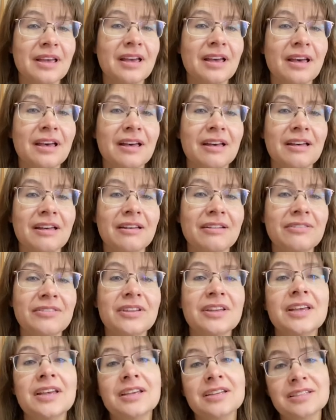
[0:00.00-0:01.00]
of
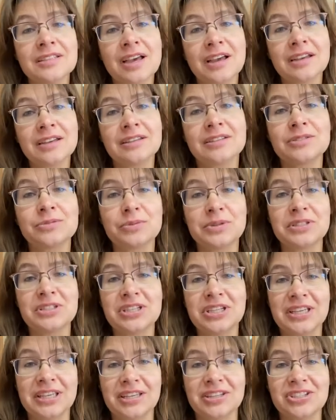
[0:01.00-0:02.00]
Tonya's Witchy
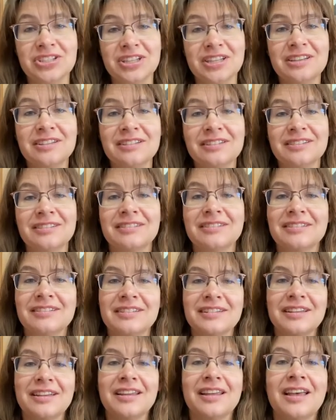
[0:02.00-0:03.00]
Kitchen,
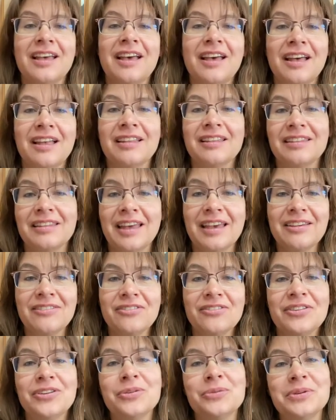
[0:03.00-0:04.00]
Life
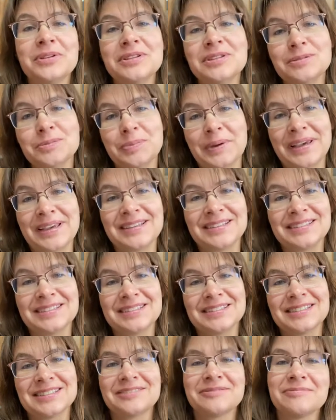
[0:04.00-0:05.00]
with
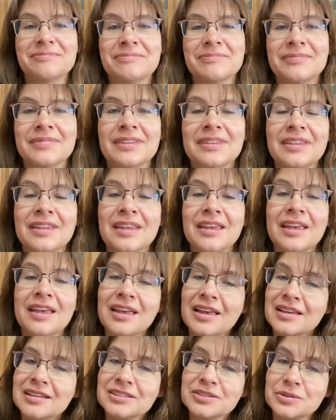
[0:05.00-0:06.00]
Spice.
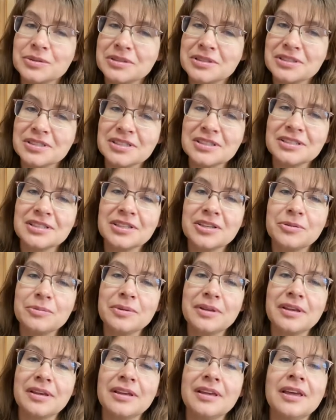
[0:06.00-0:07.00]
So it's just gonna
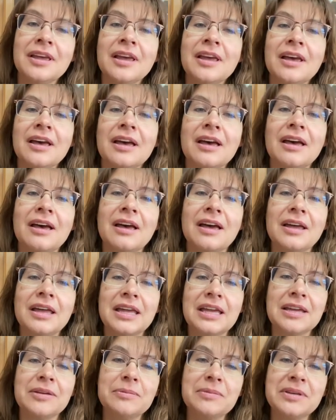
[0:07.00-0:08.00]
be an
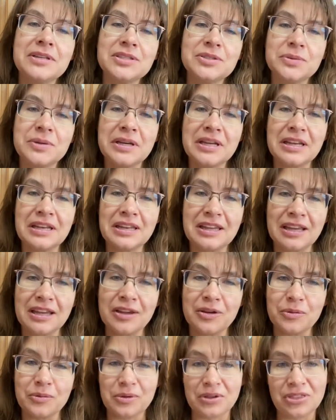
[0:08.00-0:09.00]
in-between
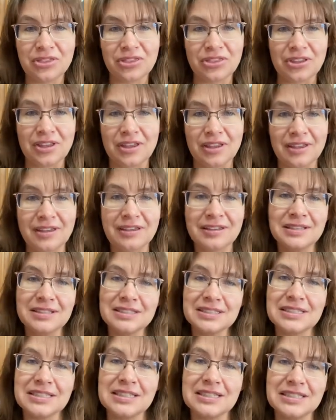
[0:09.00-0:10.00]
thing with the
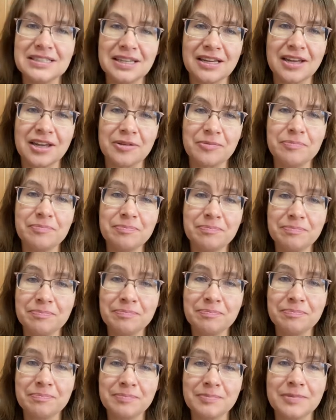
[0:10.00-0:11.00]
tea time
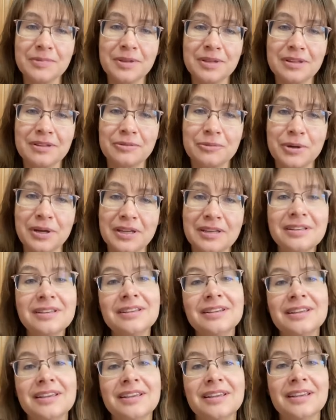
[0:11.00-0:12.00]
one
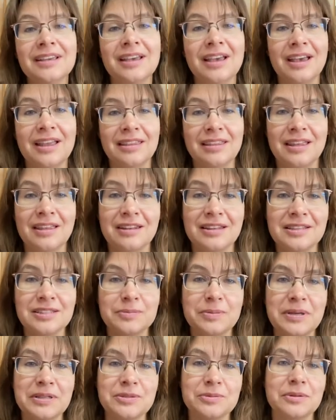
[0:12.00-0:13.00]
and then a
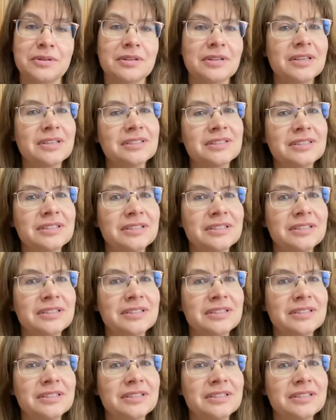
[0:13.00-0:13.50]
spice one because